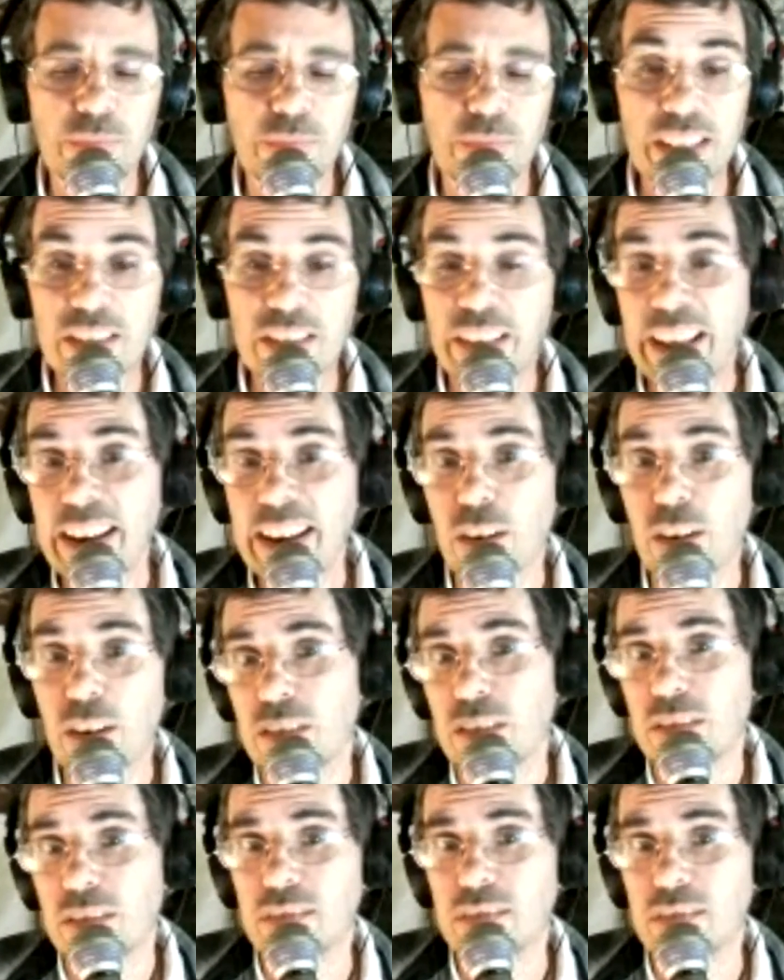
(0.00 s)
it's
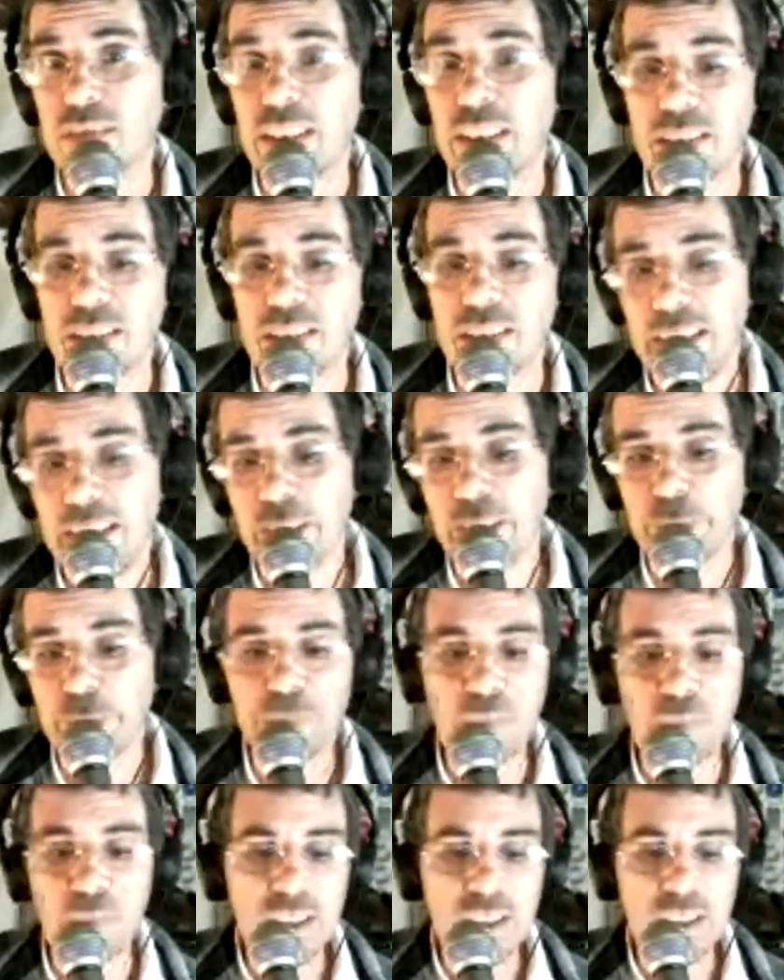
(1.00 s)
there. It's
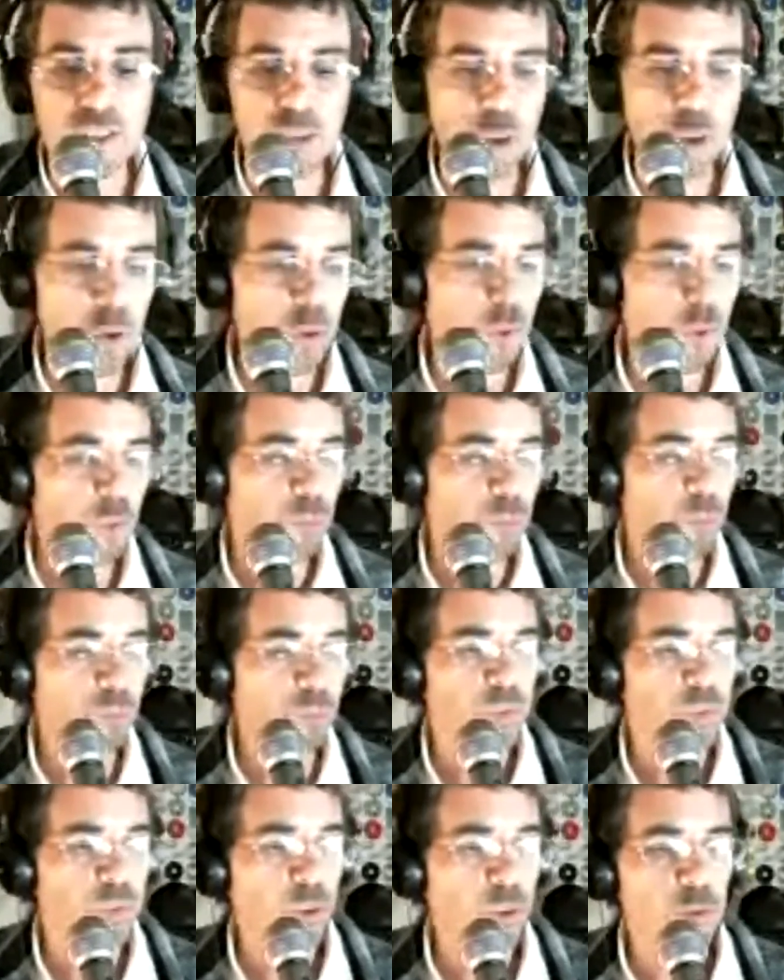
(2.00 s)
there. So
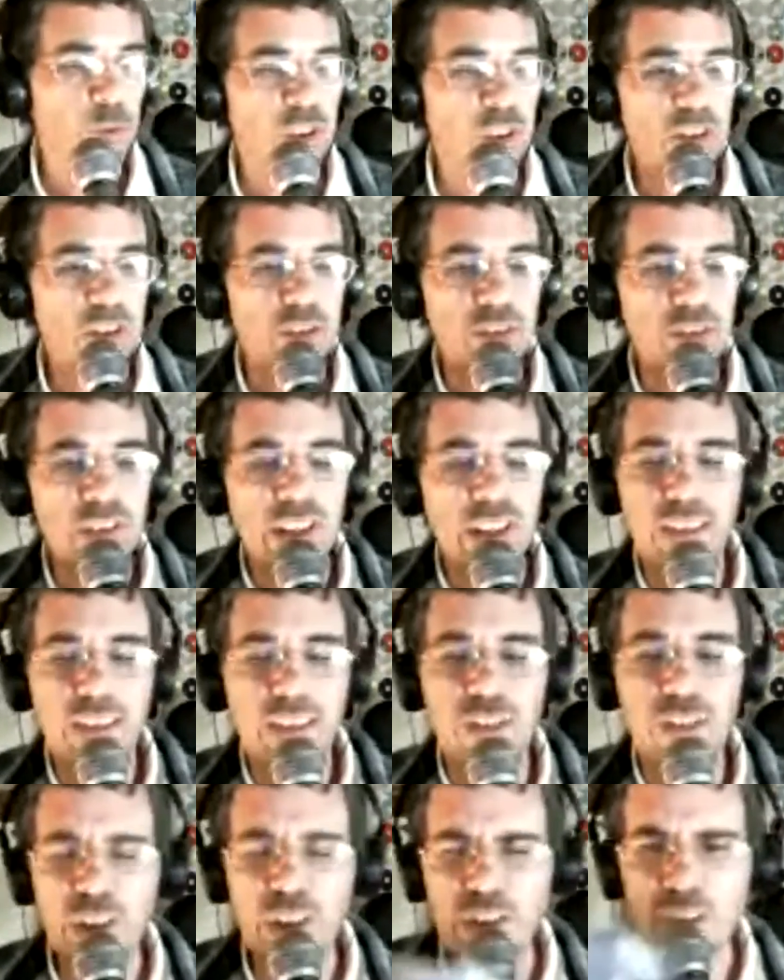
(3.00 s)
cheers.
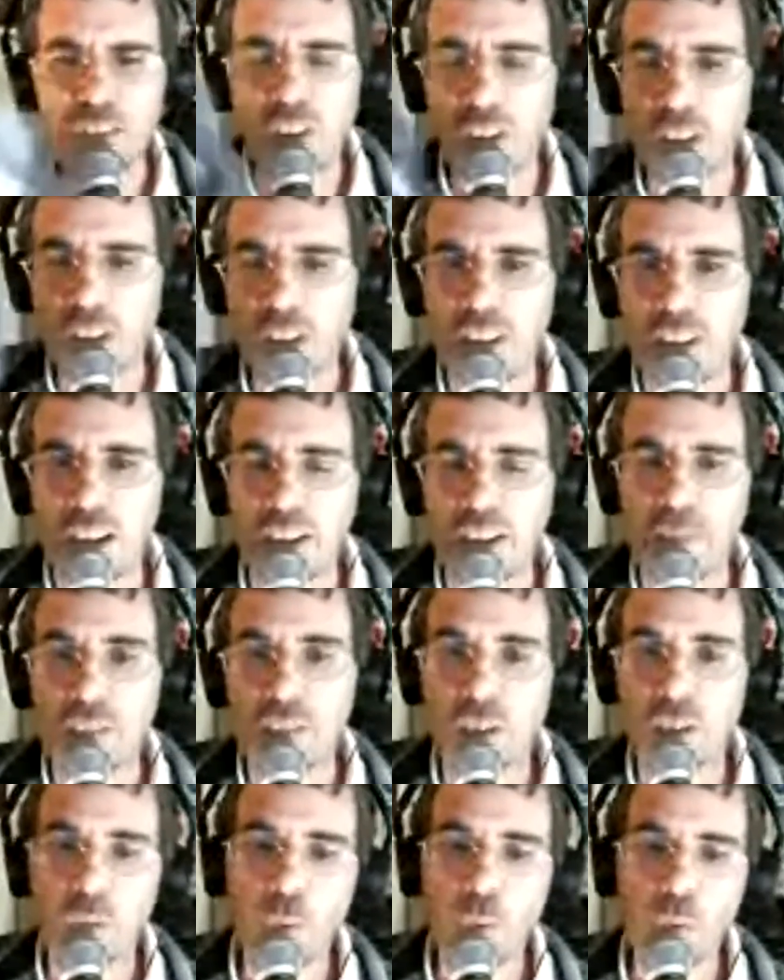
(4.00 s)
Yeah, cheers to
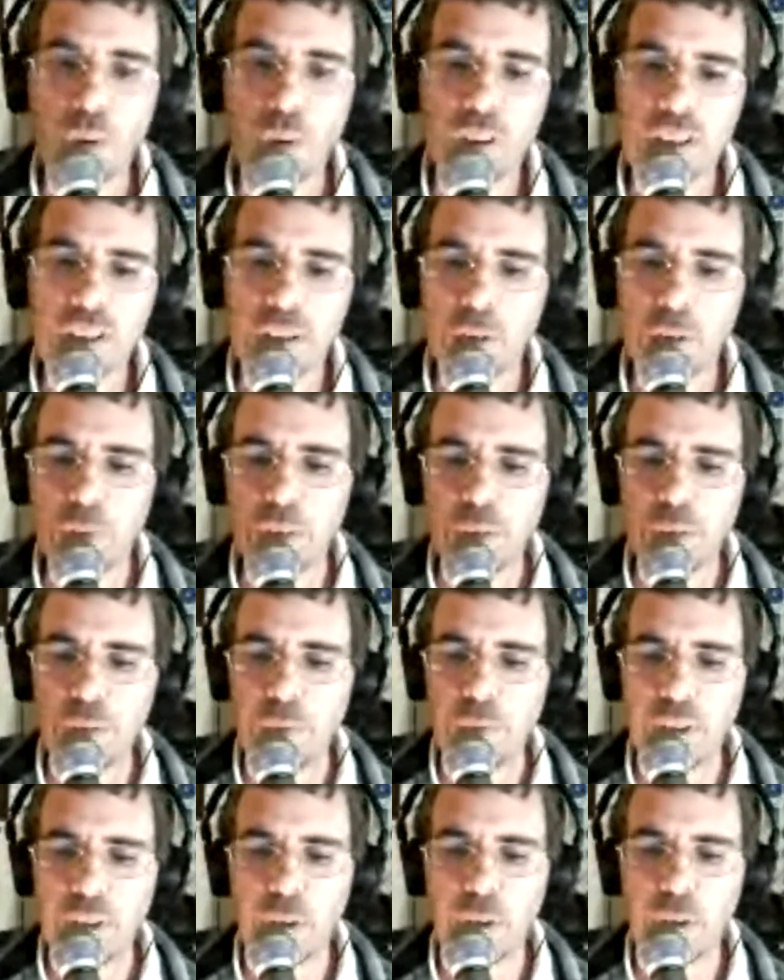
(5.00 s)
archive.org. They're
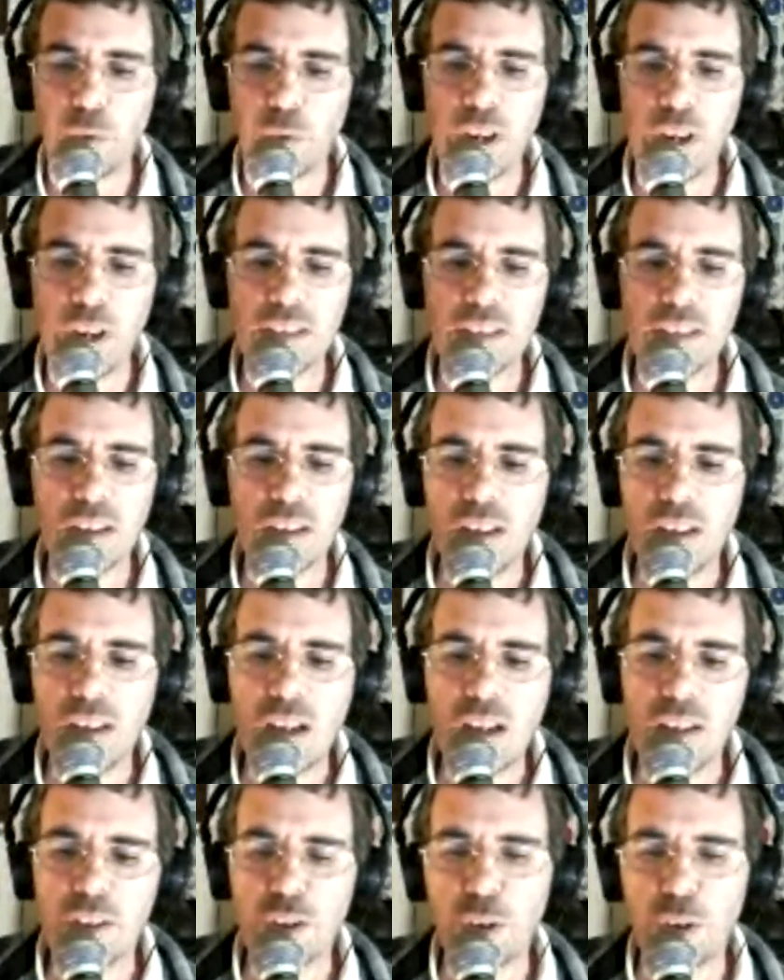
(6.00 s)
doing a great
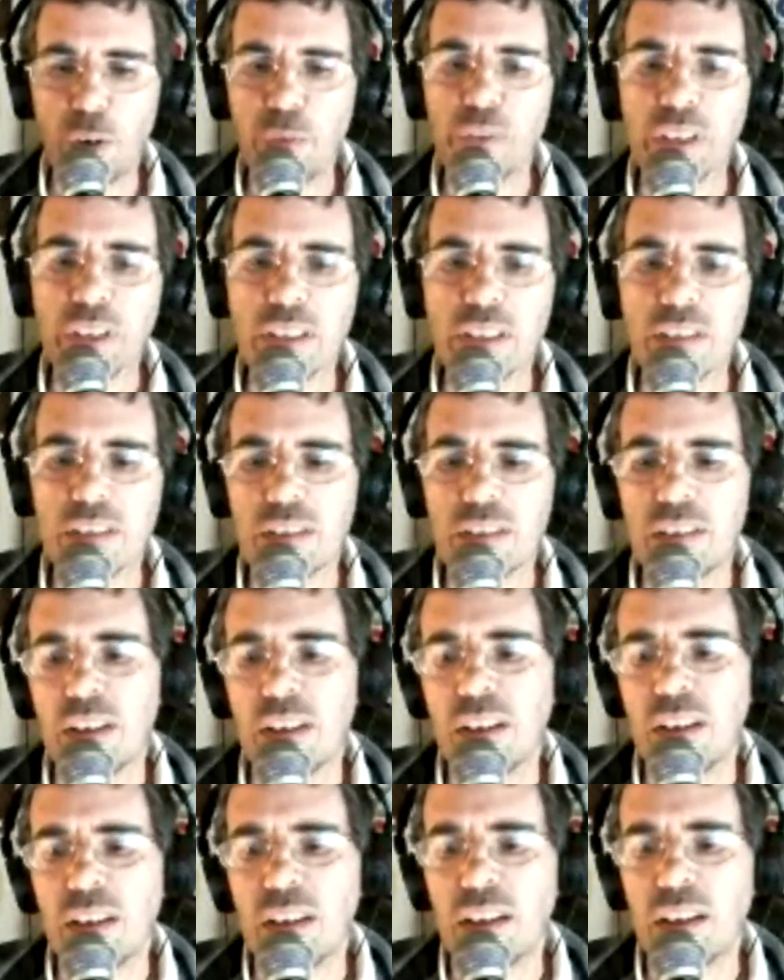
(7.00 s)
service
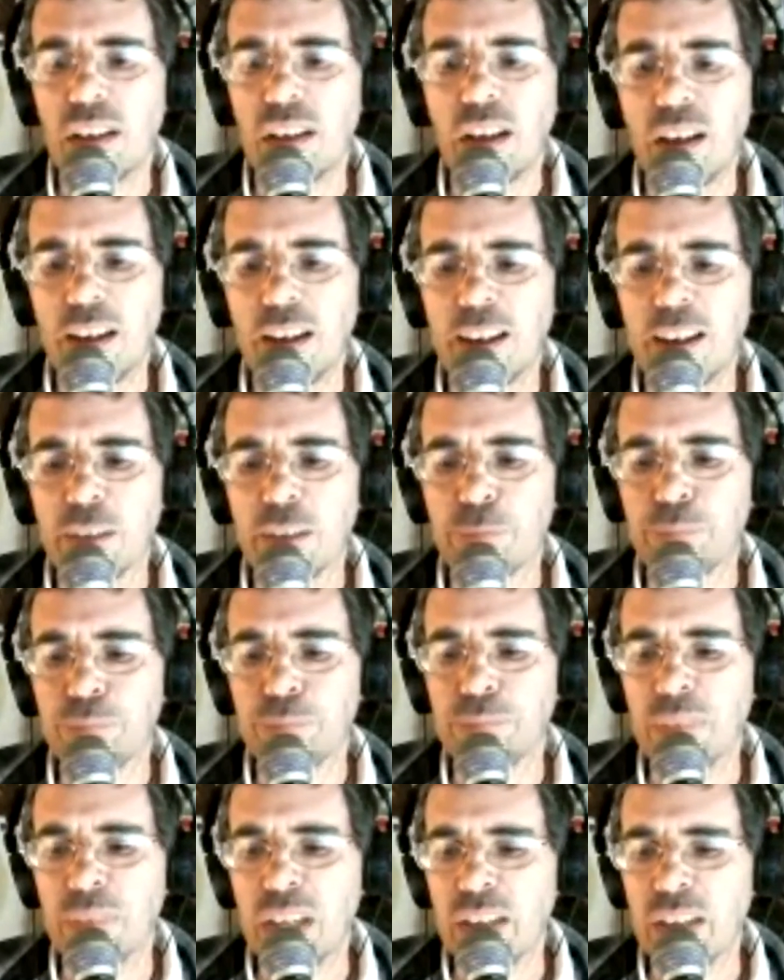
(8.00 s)

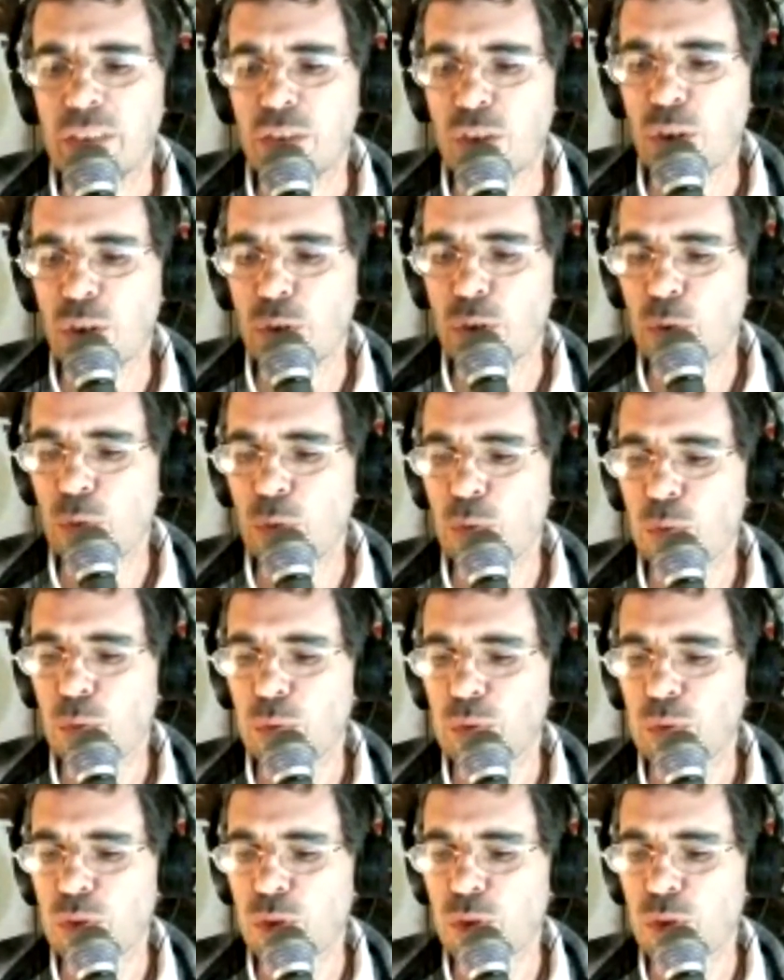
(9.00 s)
to